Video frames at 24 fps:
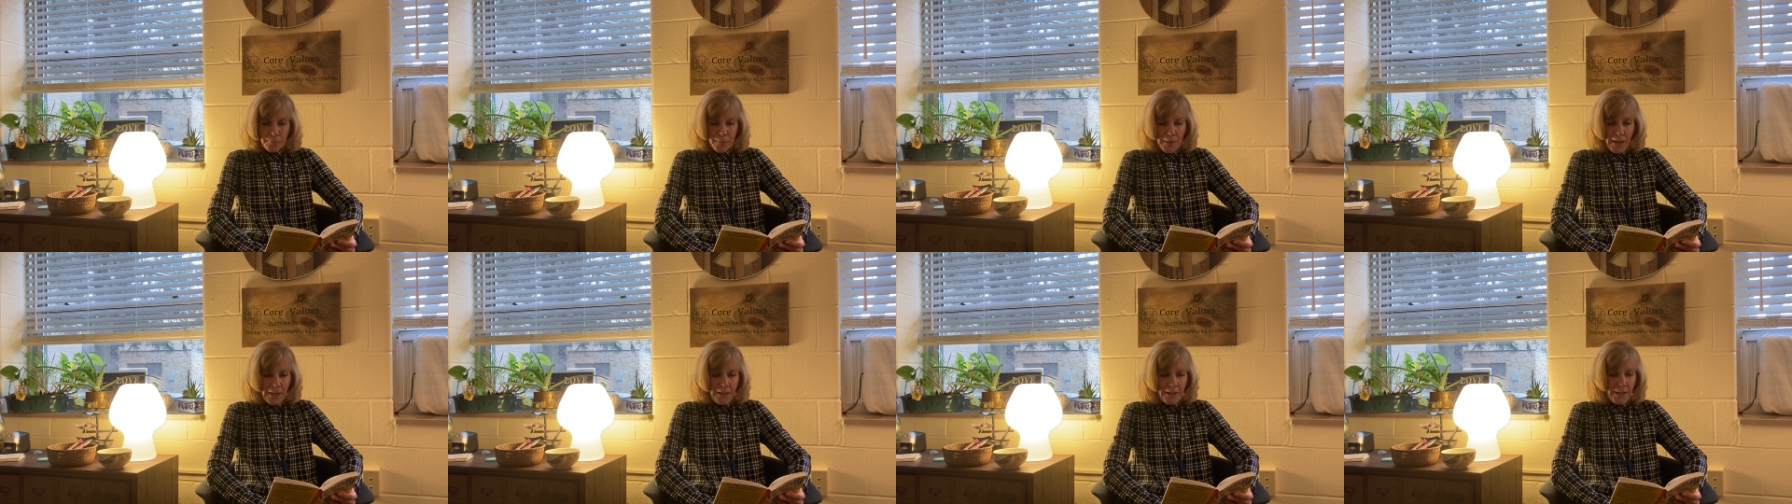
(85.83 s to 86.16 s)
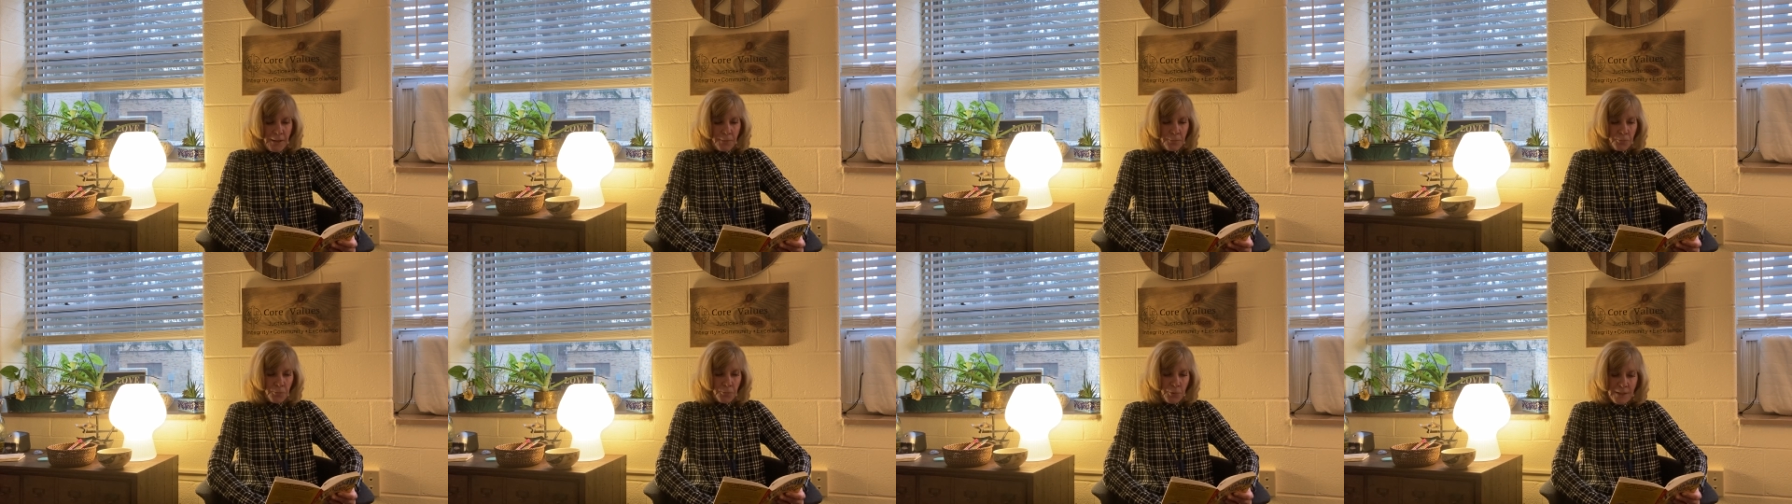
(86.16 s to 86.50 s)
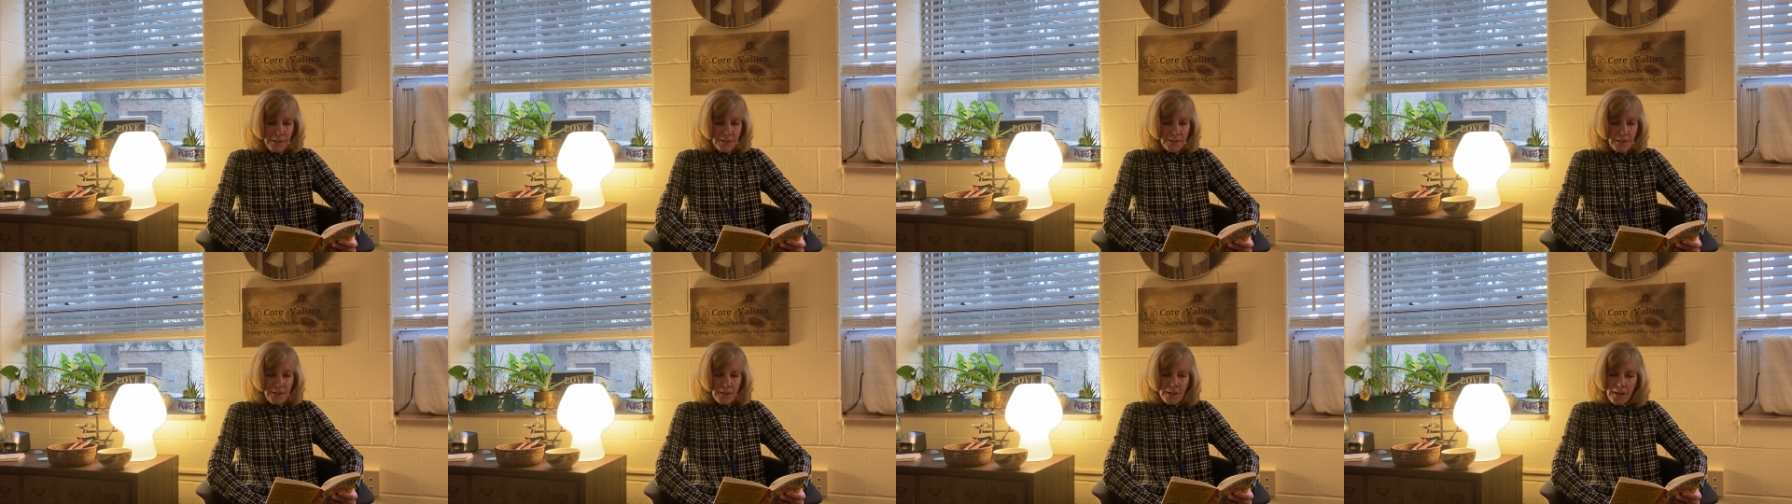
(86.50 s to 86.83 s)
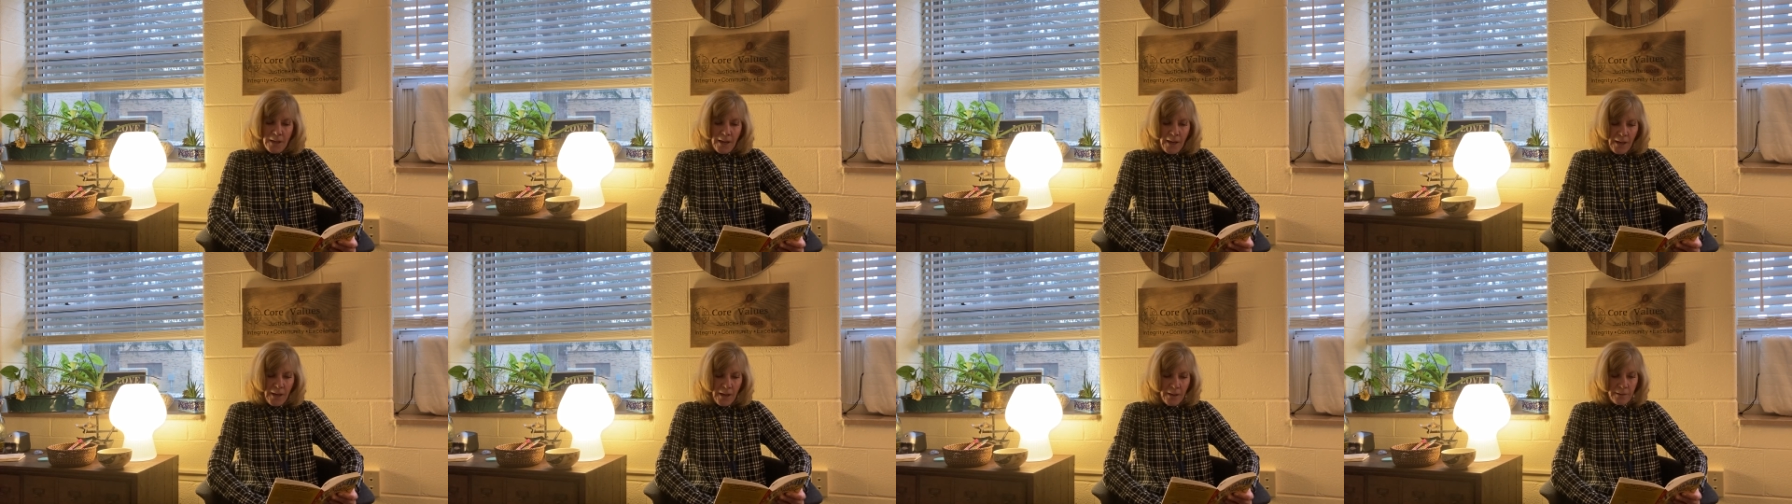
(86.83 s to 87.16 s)
I keep racing
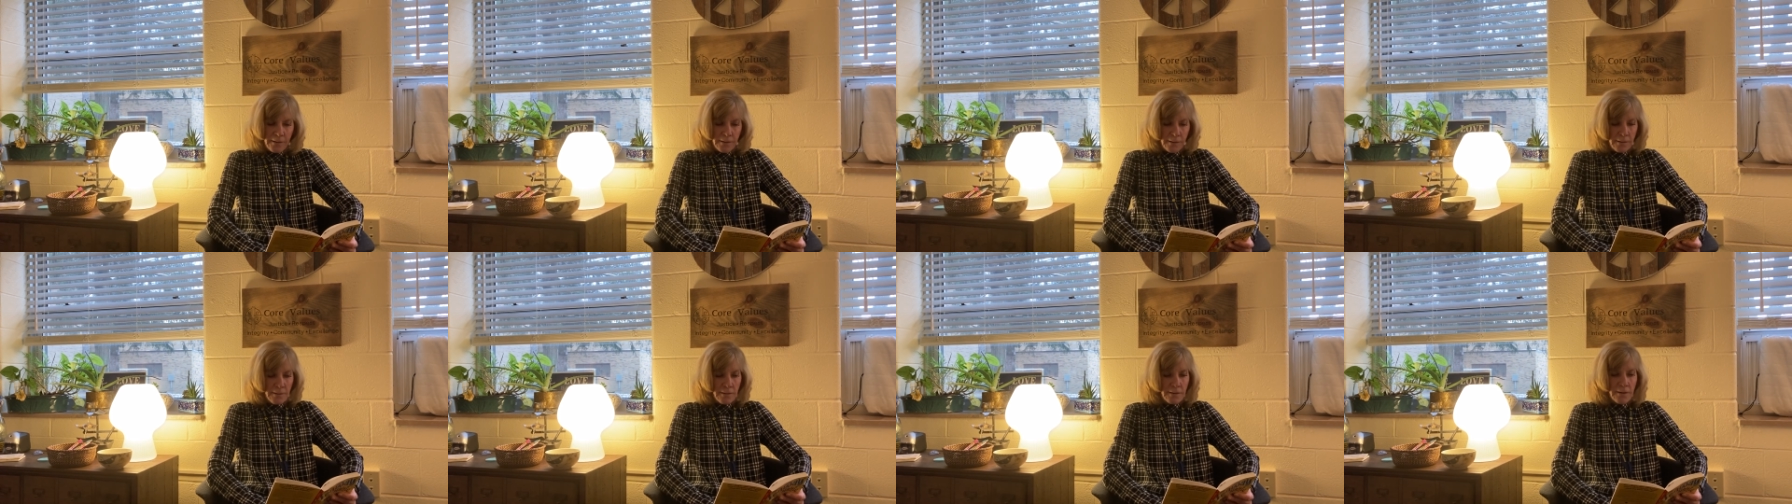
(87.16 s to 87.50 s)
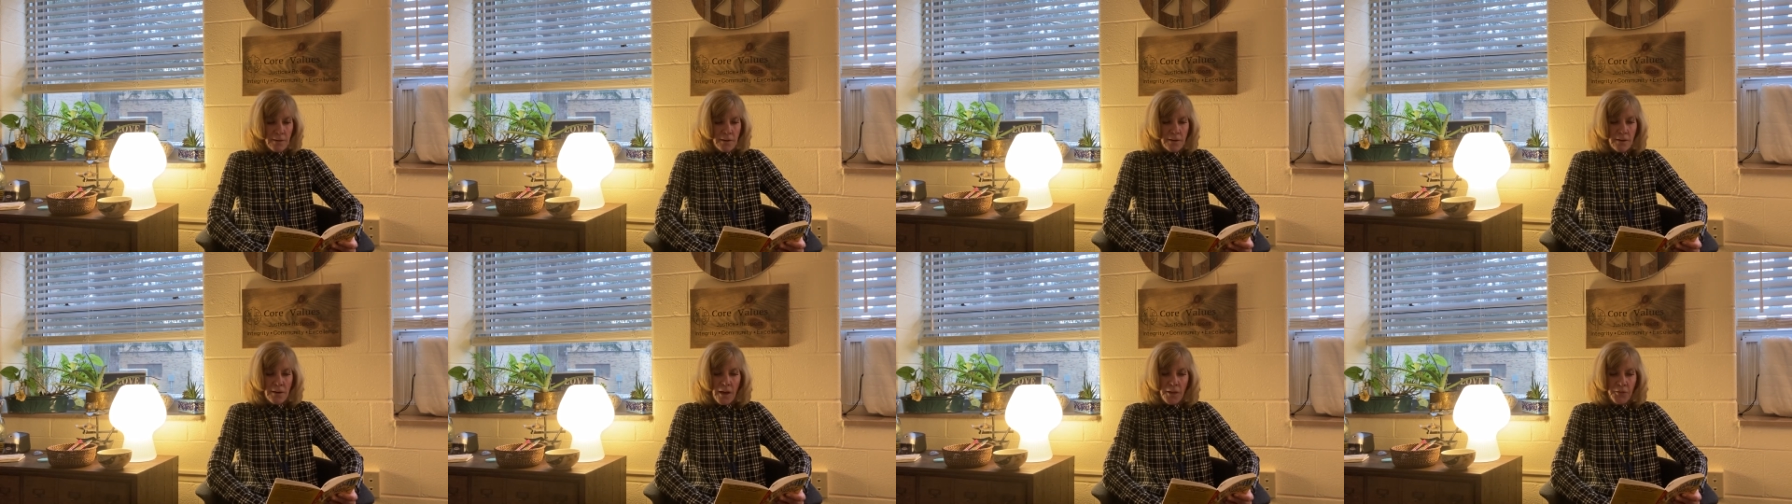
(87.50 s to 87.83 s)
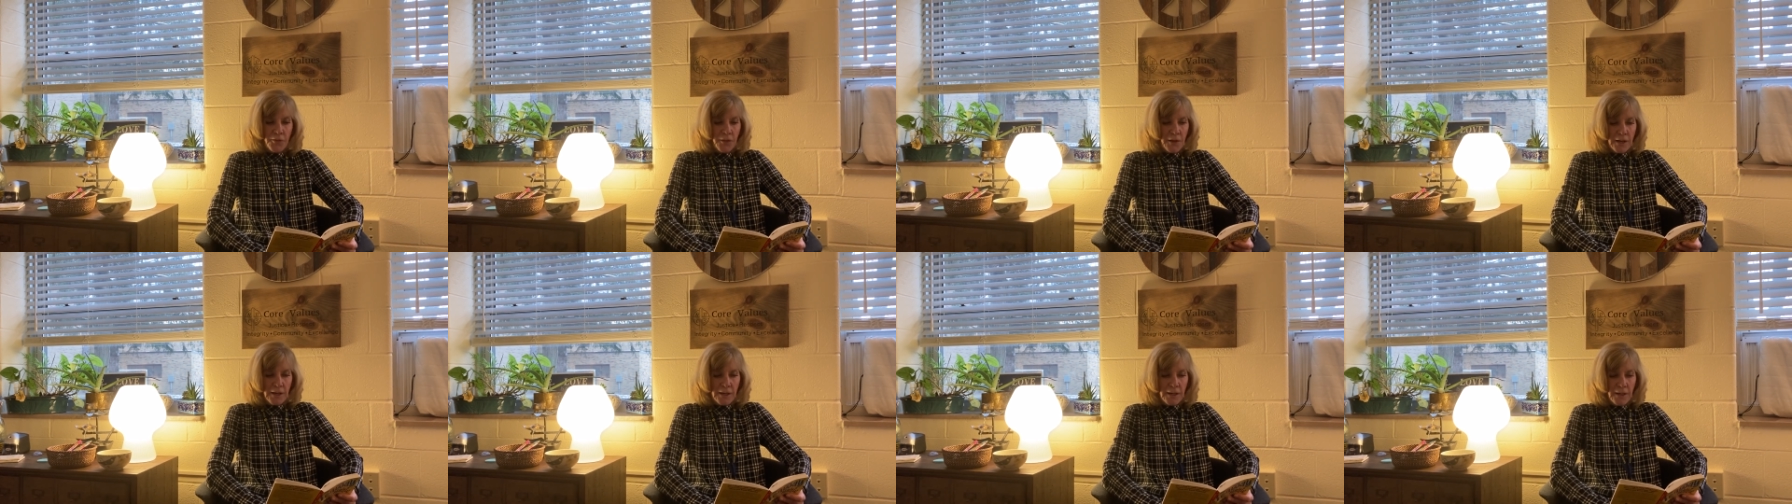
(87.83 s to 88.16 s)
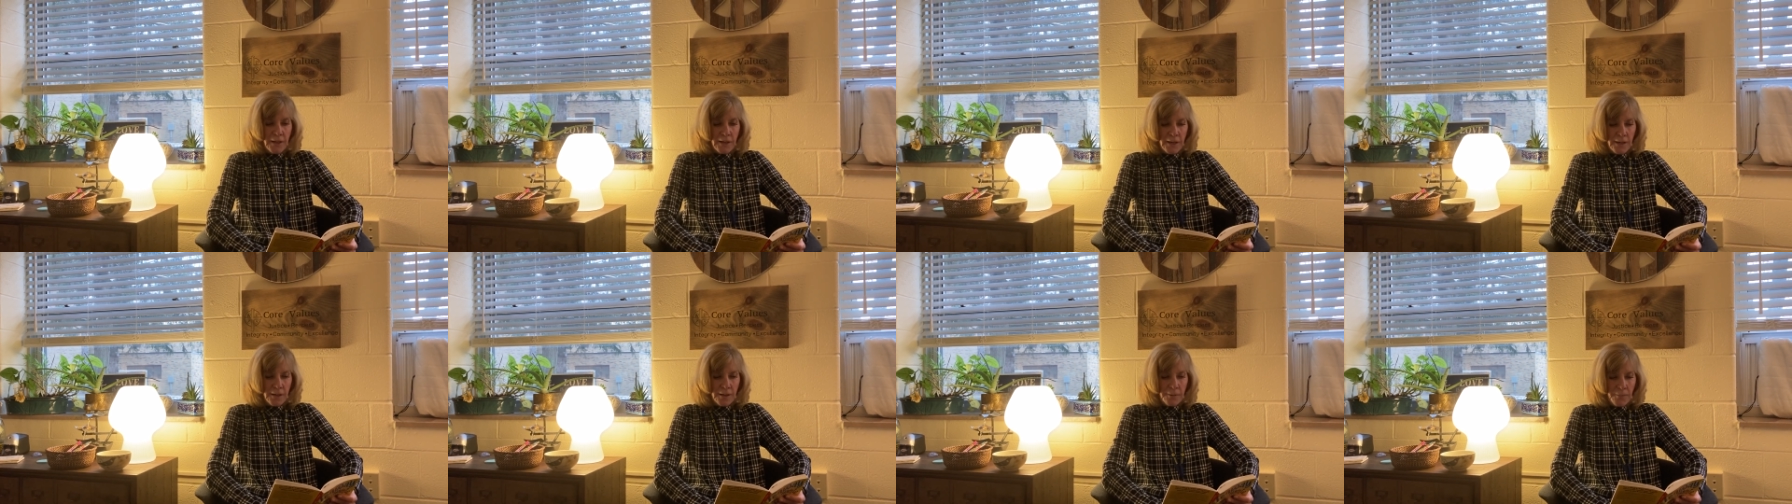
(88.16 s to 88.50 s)
ahead. Nothing can
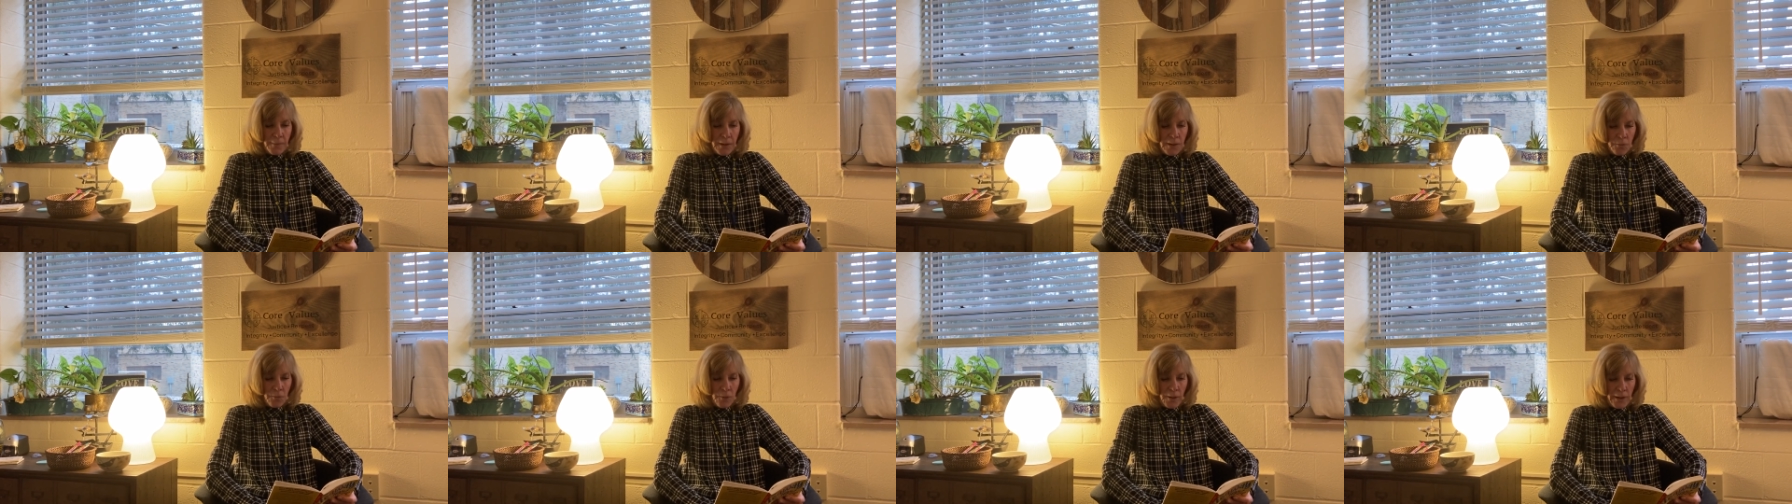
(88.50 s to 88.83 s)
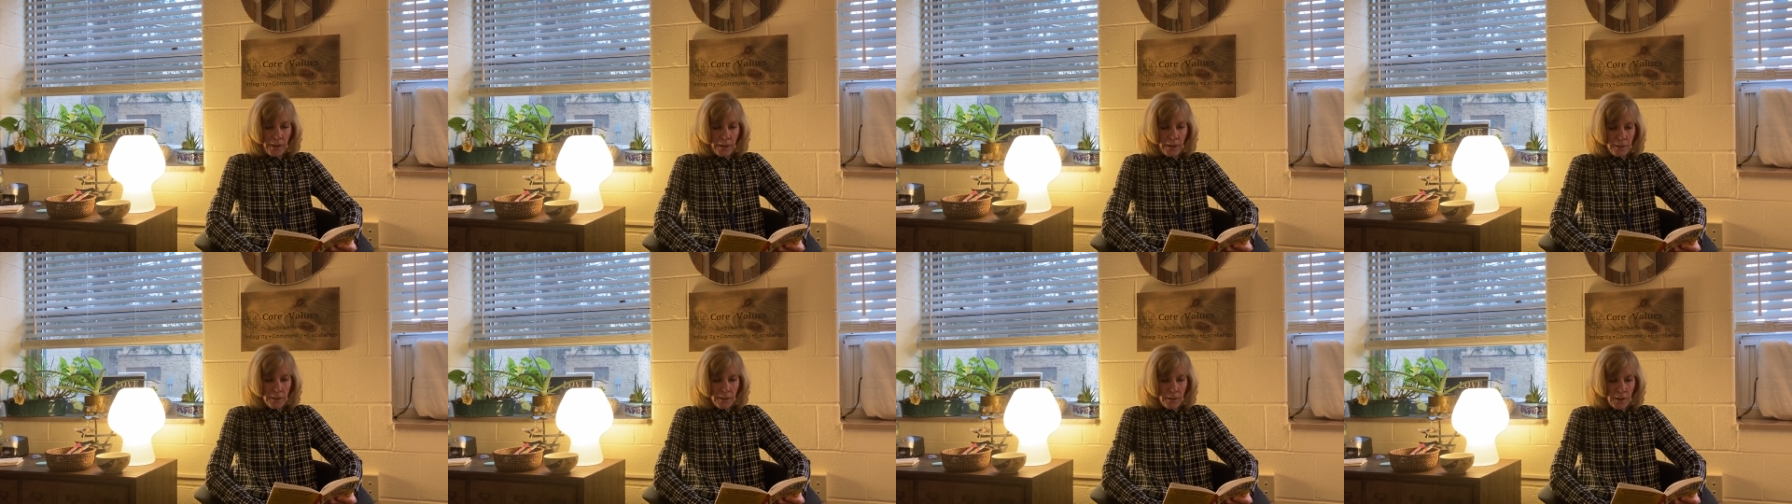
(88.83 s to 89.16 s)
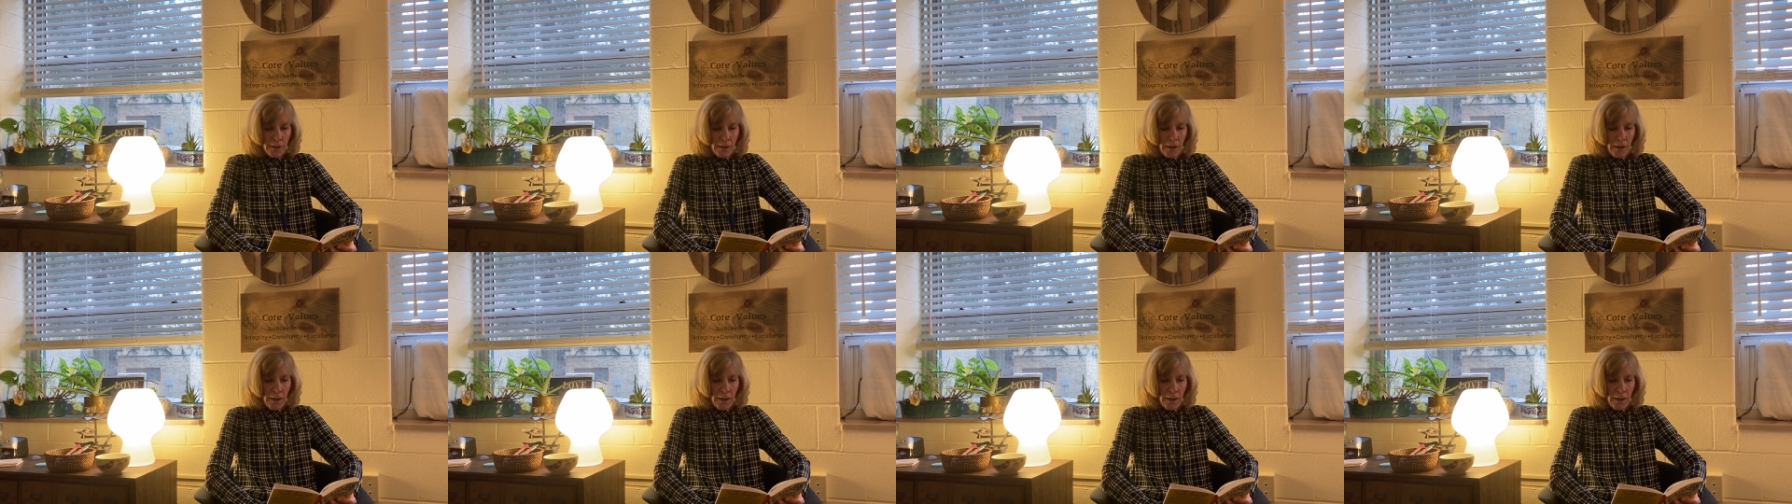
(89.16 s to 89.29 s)
get in my way.